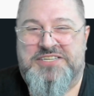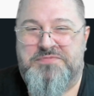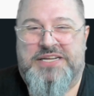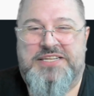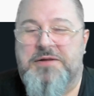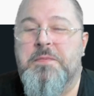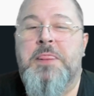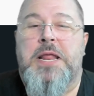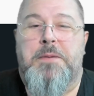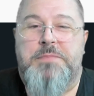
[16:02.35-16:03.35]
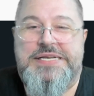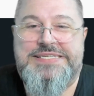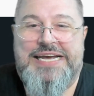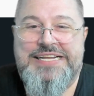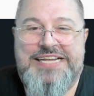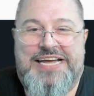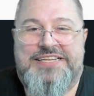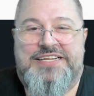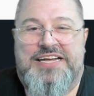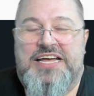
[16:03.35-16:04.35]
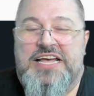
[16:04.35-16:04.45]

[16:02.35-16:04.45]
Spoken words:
But beside that,